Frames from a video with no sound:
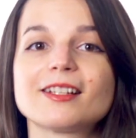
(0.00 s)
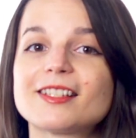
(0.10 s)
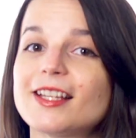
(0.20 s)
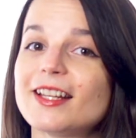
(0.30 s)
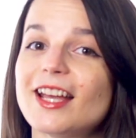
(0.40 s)

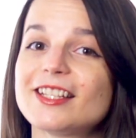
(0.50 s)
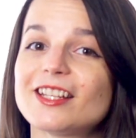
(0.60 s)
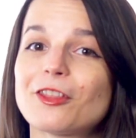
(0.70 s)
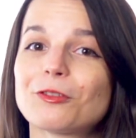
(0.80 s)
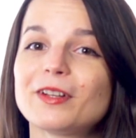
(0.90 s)
Study
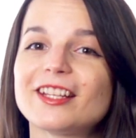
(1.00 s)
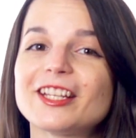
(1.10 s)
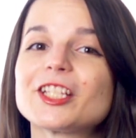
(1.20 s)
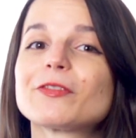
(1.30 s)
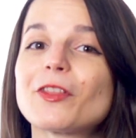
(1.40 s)
idea
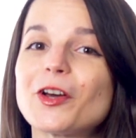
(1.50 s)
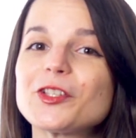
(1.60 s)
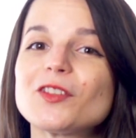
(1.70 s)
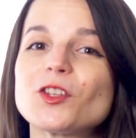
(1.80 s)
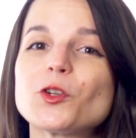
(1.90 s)
3 is for
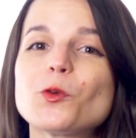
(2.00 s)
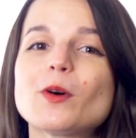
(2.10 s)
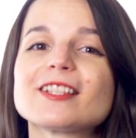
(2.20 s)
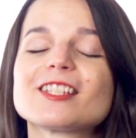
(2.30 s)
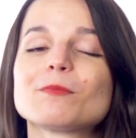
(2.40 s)
those of you who
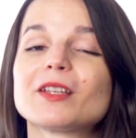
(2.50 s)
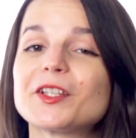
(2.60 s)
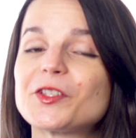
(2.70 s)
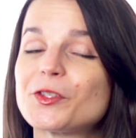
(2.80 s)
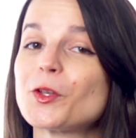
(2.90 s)
want
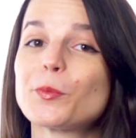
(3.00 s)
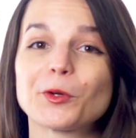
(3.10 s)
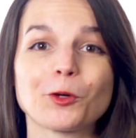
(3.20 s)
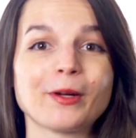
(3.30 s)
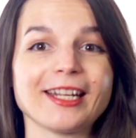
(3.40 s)
something
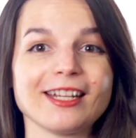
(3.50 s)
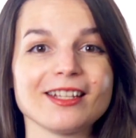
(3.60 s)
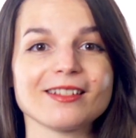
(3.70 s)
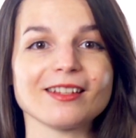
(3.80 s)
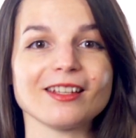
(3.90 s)
super quick and
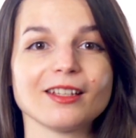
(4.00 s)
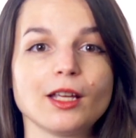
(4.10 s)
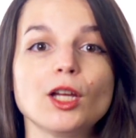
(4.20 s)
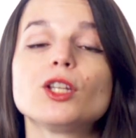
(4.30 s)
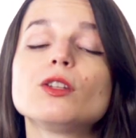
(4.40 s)
easy.
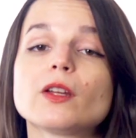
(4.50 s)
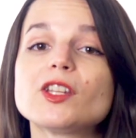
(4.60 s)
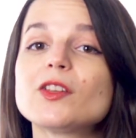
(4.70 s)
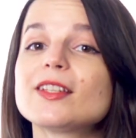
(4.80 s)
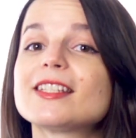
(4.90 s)
You can
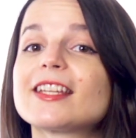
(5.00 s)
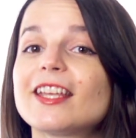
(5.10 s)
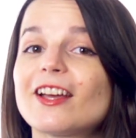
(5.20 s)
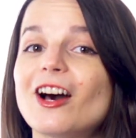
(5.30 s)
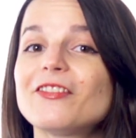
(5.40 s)
use it to
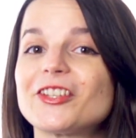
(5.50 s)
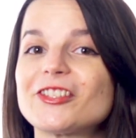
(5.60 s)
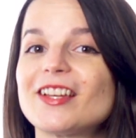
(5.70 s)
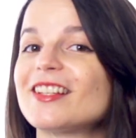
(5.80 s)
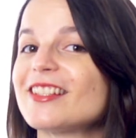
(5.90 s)
kick off your
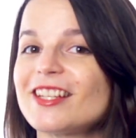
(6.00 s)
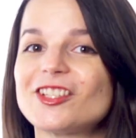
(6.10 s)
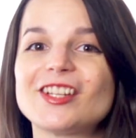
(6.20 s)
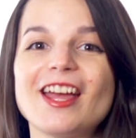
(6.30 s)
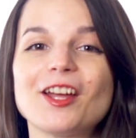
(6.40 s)
studies
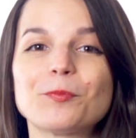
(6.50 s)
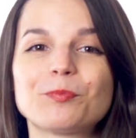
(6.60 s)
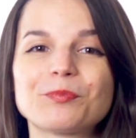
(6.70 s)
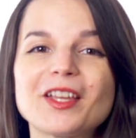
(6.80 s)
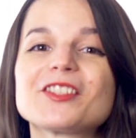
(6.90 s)
each day.
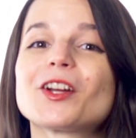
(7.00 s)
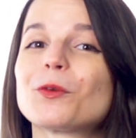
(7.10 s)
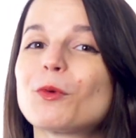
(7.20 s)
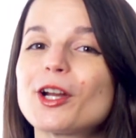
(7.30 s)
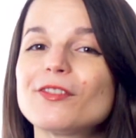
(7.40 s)
It's our
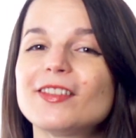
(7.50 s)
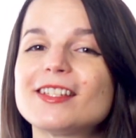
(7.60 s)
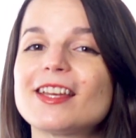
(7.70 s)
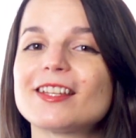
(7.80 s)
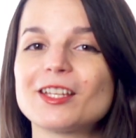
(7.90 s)
word of the
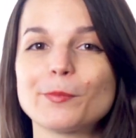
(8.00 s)
day